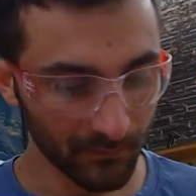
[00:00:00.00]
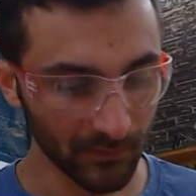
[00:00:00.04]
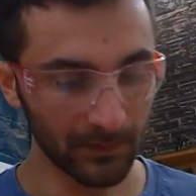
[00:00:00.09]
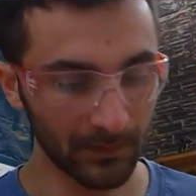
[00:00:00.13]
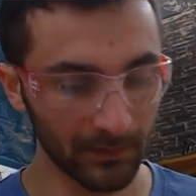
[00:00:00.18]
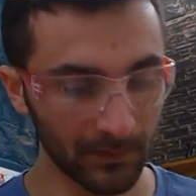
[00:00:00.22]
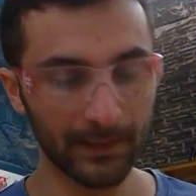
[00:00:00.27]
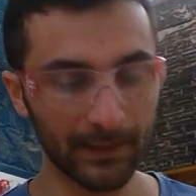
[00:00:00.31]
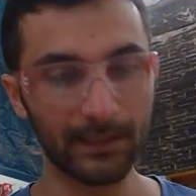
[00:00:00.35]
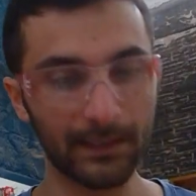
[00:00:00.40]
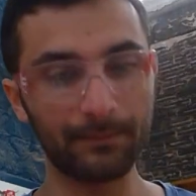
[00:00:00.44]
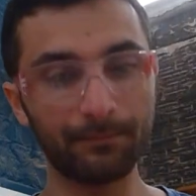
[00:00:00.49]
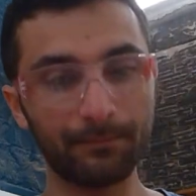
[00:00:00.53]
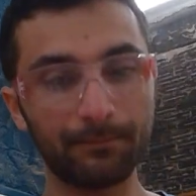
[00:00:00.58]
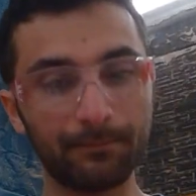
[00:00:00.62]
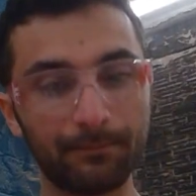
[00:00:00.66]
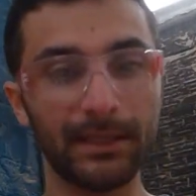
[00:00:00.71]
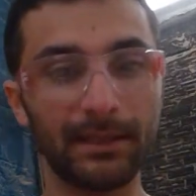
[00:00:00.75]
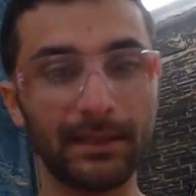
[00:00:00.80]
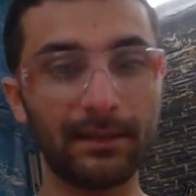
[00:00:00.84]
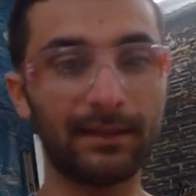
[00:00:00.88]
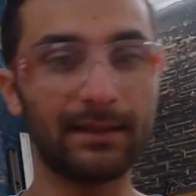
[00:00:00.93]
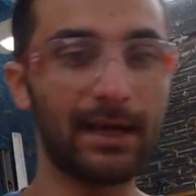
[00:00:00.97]

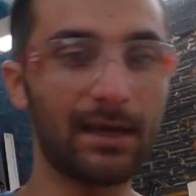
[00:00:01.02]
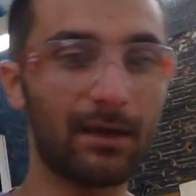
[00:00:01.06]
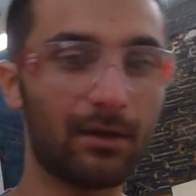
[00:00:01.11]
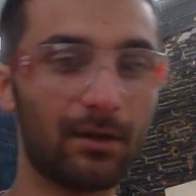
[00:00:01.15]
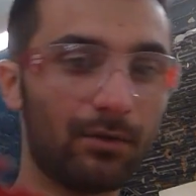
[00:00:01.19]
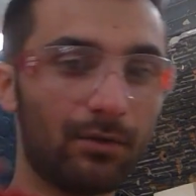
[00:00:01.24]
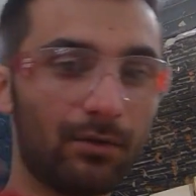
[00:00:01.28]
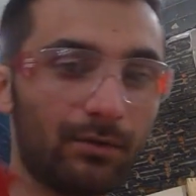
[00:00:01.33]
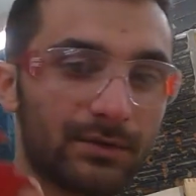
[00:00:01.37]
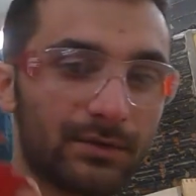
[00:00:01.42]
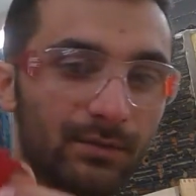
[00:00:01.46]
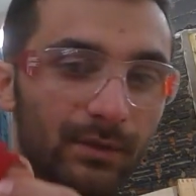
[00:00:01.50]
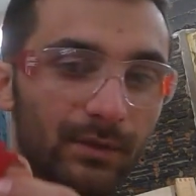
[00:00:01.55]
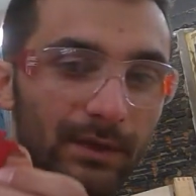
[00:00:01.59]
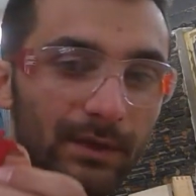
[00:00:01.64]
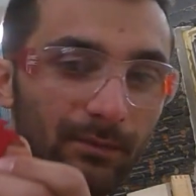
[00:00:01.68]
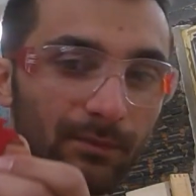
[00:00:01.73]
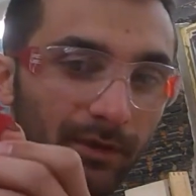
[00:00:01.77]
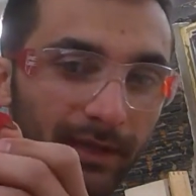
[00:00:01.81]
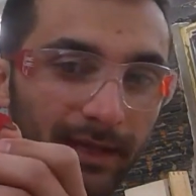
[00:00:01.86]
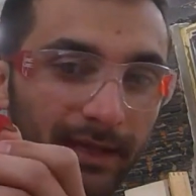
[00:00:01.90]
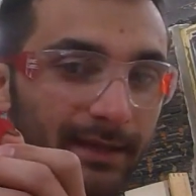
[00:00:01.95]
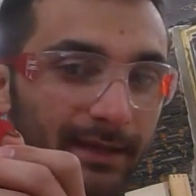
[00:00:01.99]
But that holds when we're
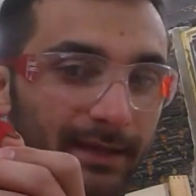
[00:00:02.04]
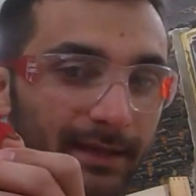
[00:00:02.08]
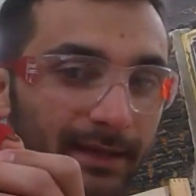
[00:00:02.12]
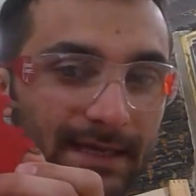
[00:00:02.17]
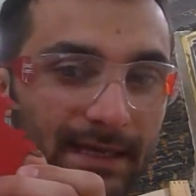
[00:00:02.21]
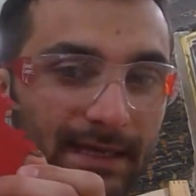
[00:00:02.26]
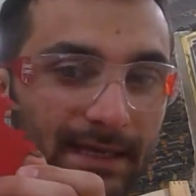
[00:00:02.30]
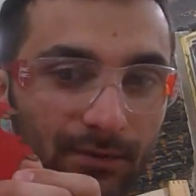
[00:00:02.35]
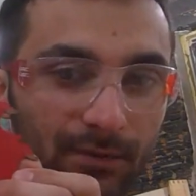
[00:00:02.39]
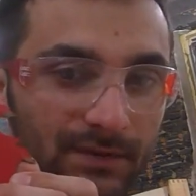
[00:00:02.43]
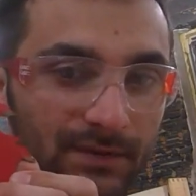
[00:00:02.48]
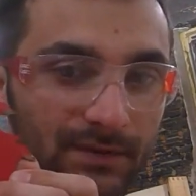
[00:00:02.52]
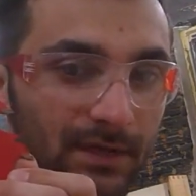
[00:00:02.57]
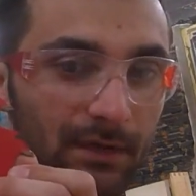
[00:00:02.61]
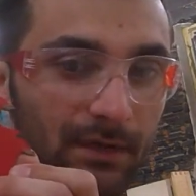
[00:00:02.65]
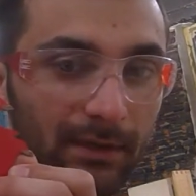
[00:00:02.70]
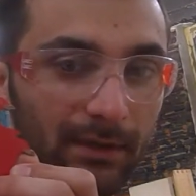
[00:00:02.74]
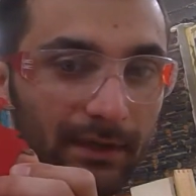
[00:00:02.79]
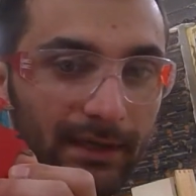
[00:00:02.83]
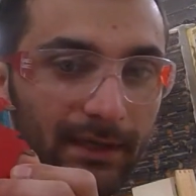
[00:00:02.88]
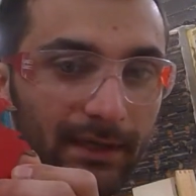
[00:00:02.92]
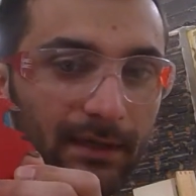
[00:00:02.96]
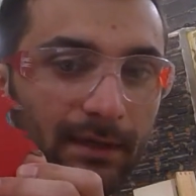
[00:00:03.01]
looking at a table saw
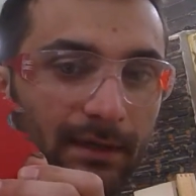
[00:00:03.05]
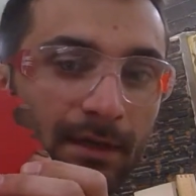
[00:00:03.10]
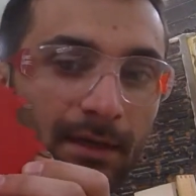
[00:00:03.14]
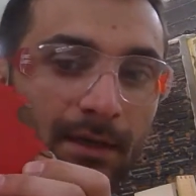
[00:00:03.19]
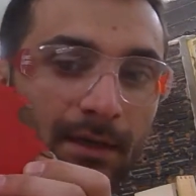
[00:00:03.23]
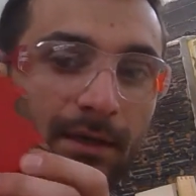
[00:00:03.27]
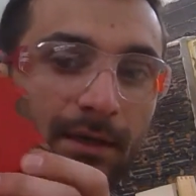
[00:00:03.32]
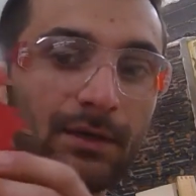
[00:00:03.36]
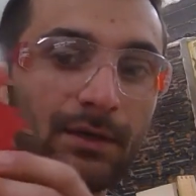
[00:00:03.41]
blade.